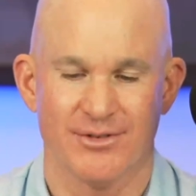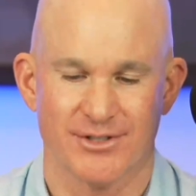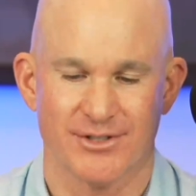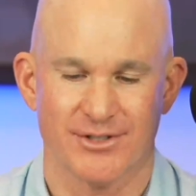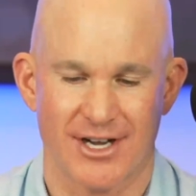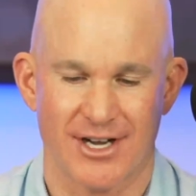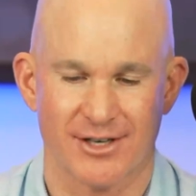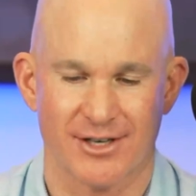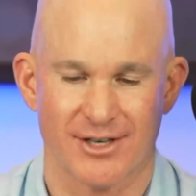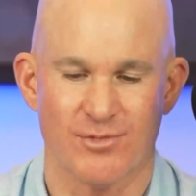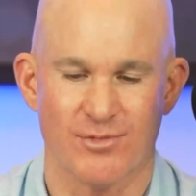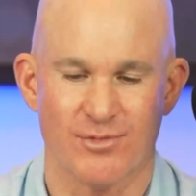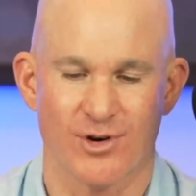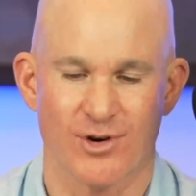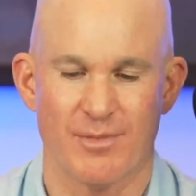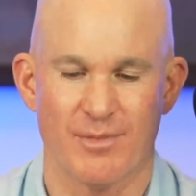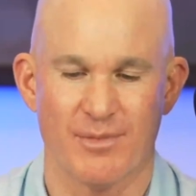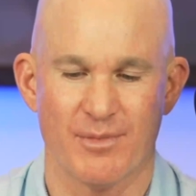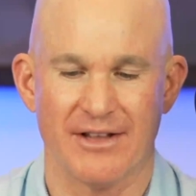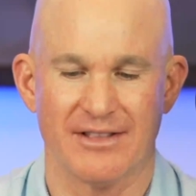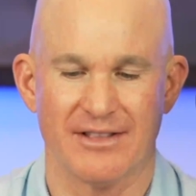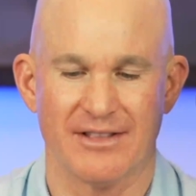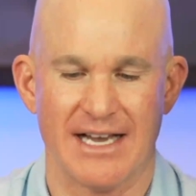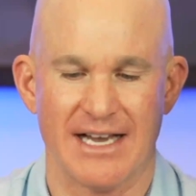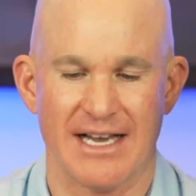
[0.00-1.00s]
Talk more
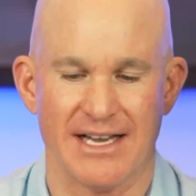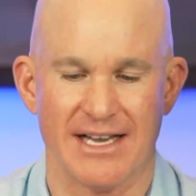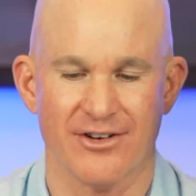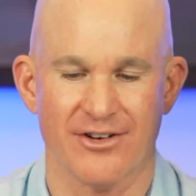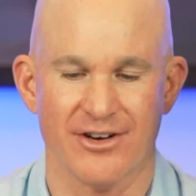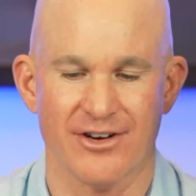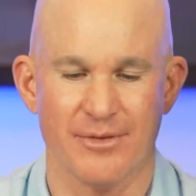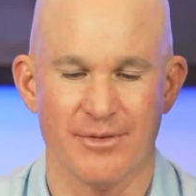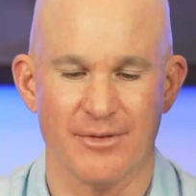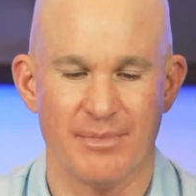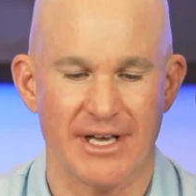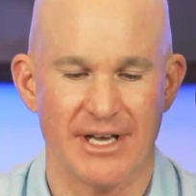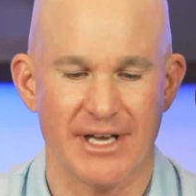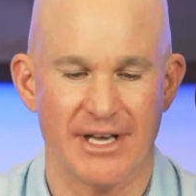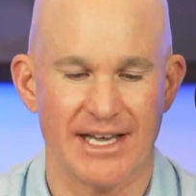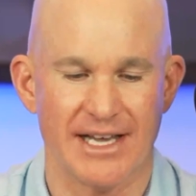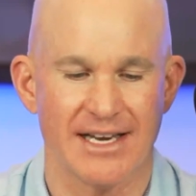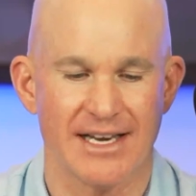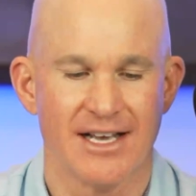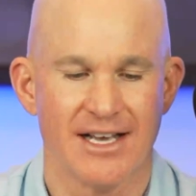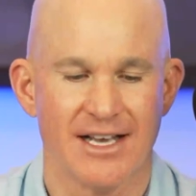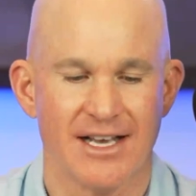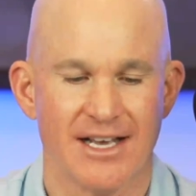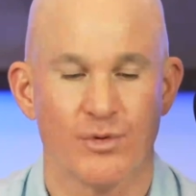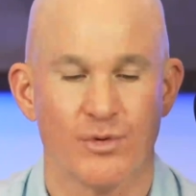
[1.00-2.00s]
about that here in a
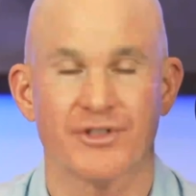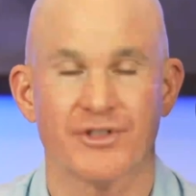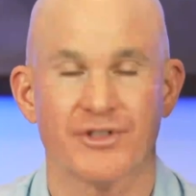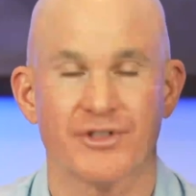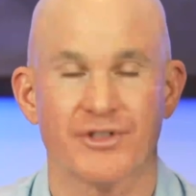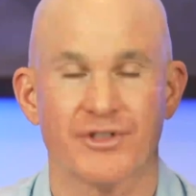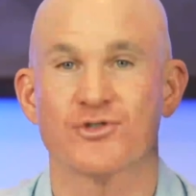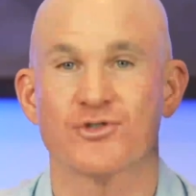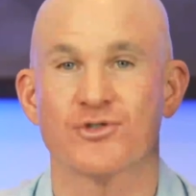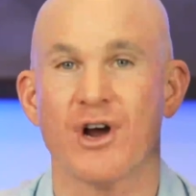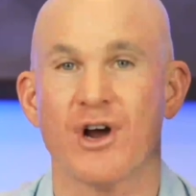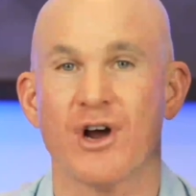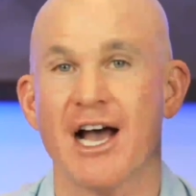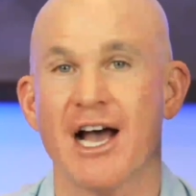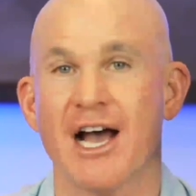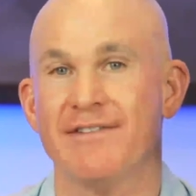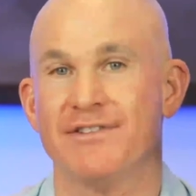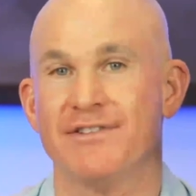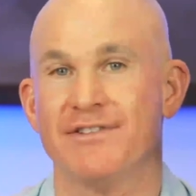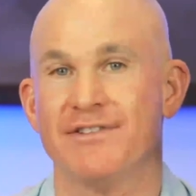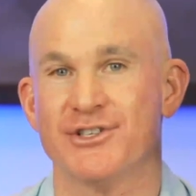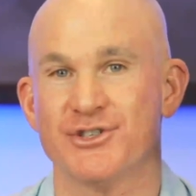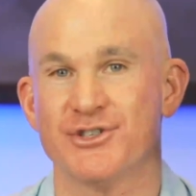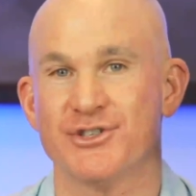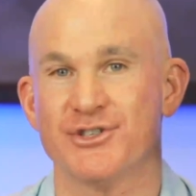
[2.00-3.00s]
bit, with a
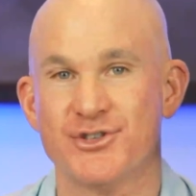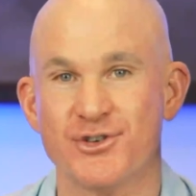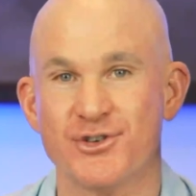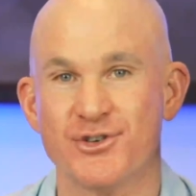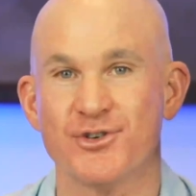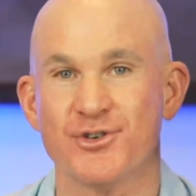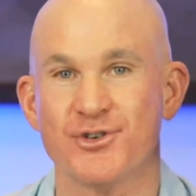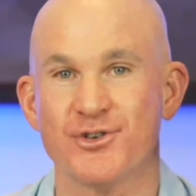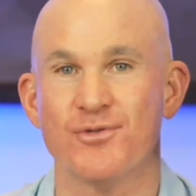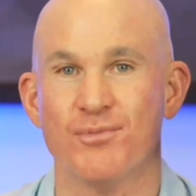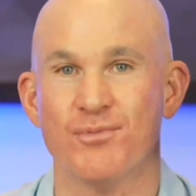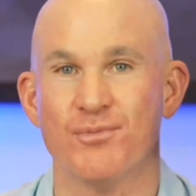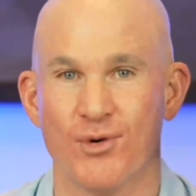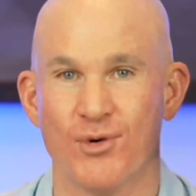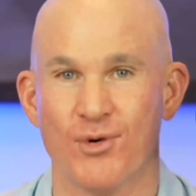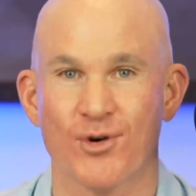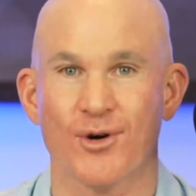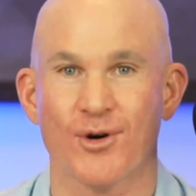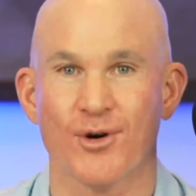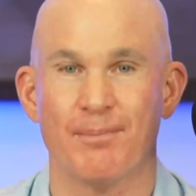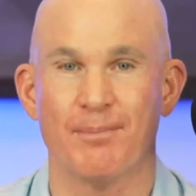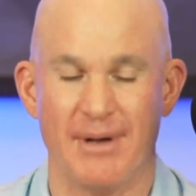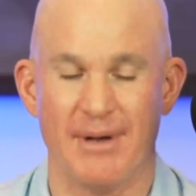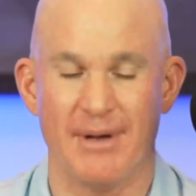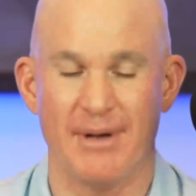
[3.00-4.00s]
drive to do
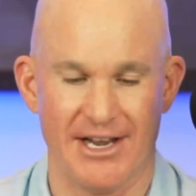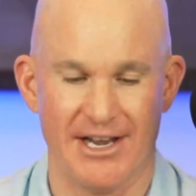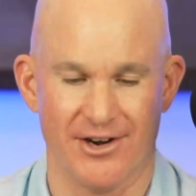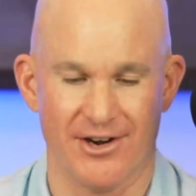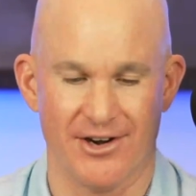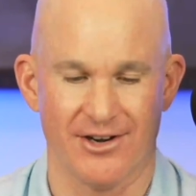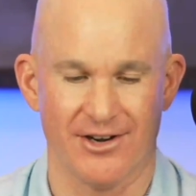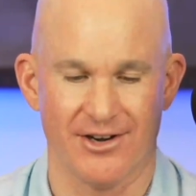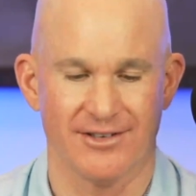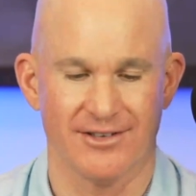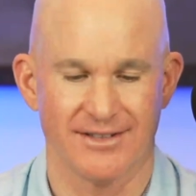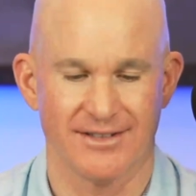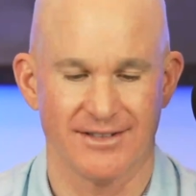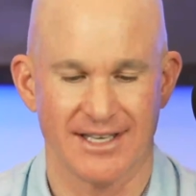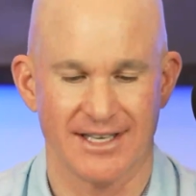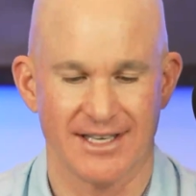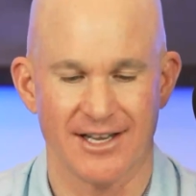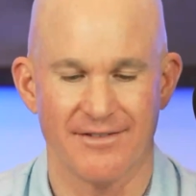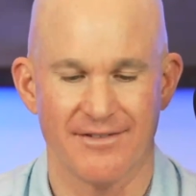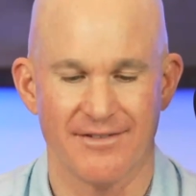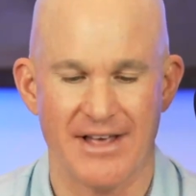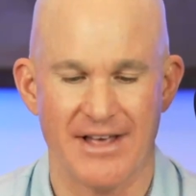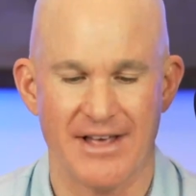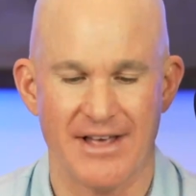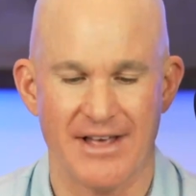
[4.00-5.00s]
more better. I
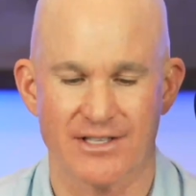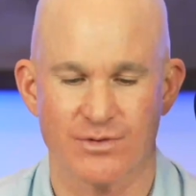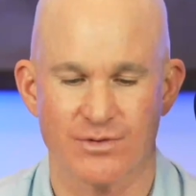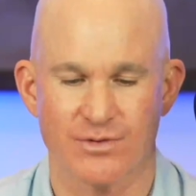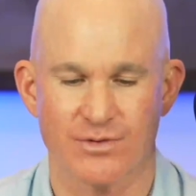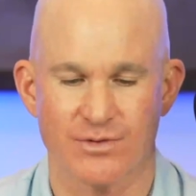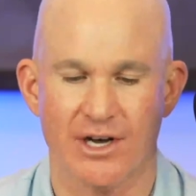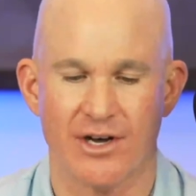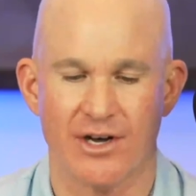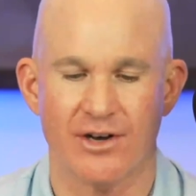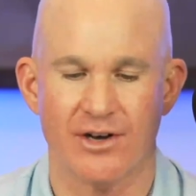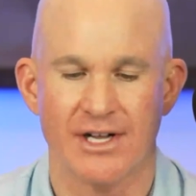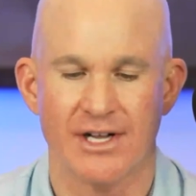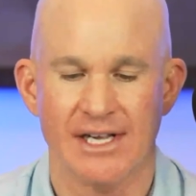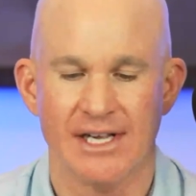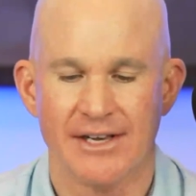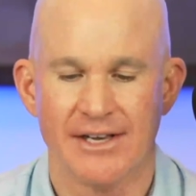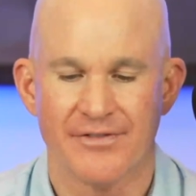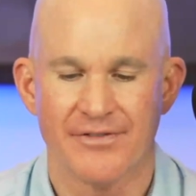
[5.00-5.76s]
love that as well.